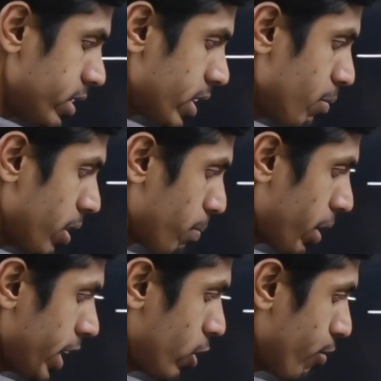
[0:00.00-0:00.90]
sigma
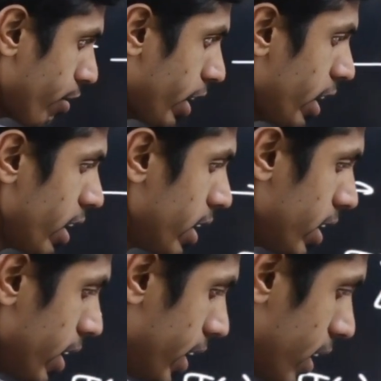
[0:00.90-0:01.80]
applied to 5,
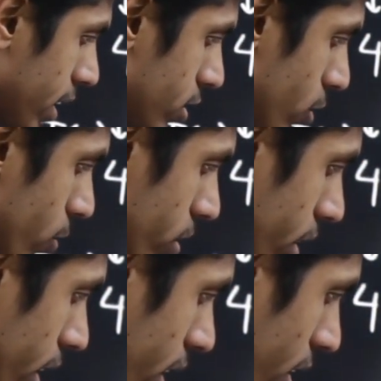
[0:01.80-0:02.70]
it takes you to
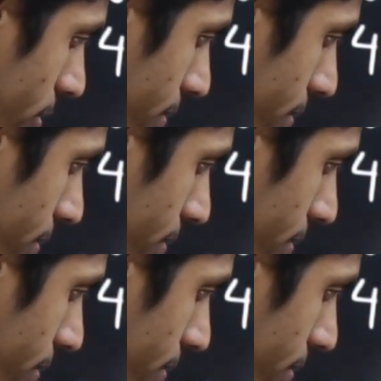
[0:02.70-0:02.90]
3.